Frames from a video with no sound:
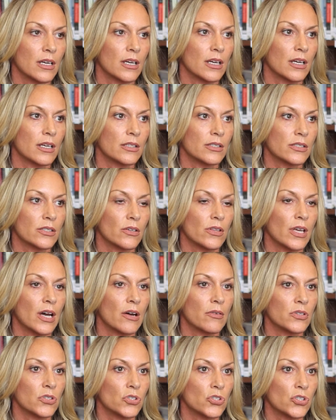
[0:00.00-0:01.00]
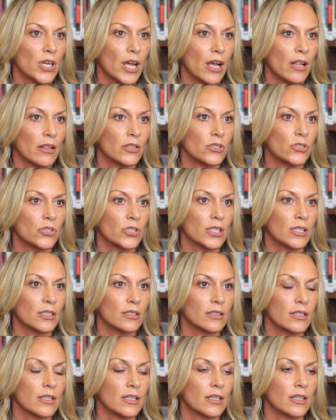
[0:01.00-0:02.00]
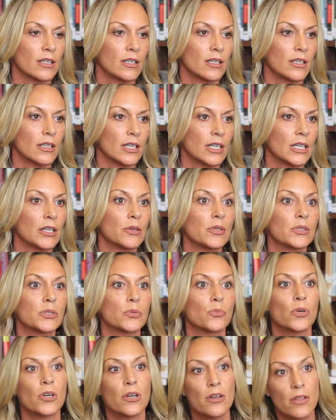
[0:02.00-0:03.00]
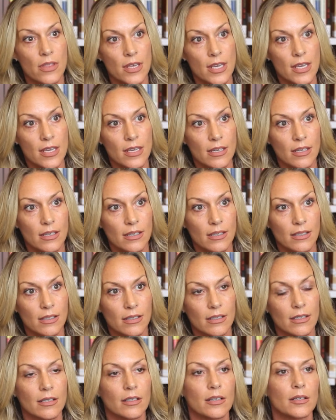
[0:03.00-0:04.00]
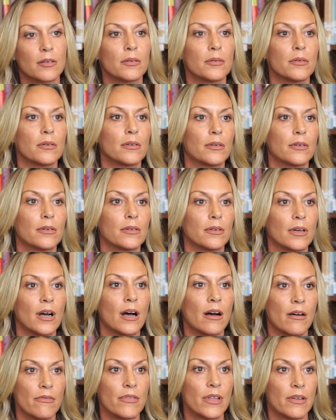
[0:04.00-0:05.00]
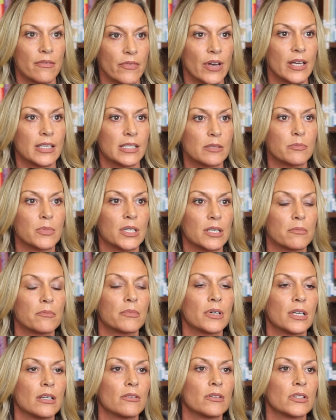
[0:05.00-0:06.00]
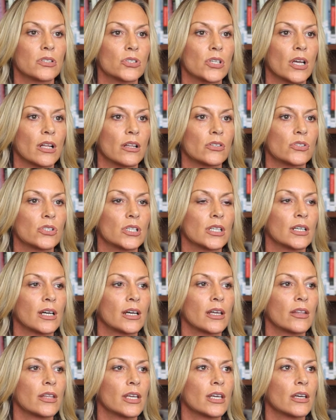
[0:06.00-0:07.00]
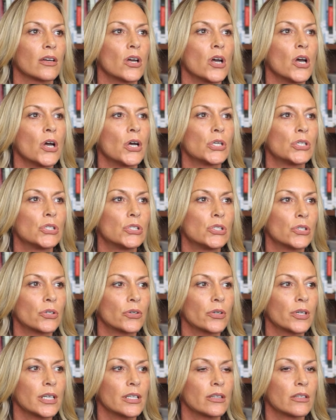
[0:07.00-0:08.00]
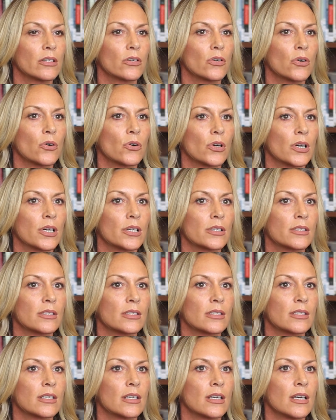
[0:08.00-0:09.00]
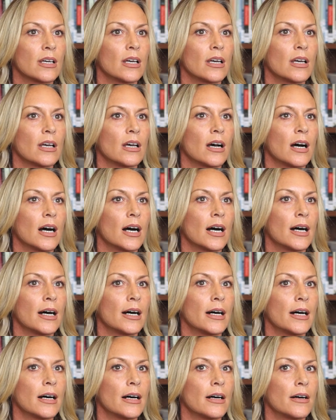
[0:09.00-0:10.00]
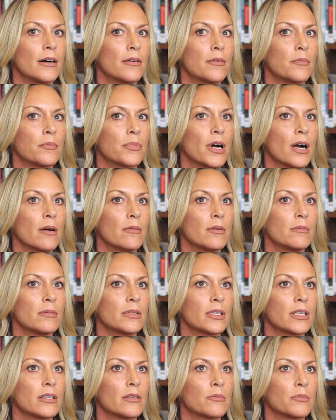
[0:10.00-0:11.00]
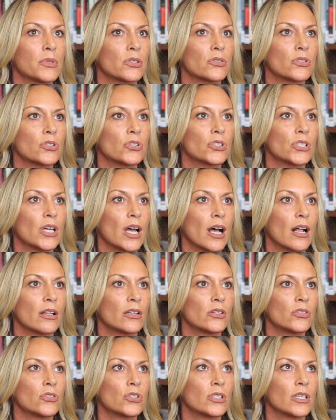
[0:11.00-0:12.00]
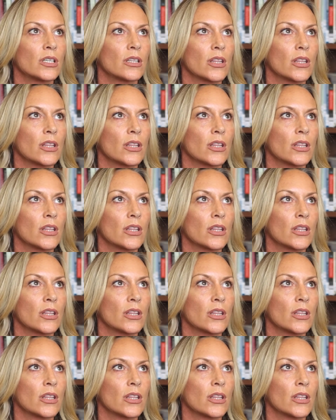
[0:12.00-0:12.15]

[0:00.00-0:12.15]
And so that was challenging. It was worthy of the investment, but it was challenging. I think during the course, probably the most challenging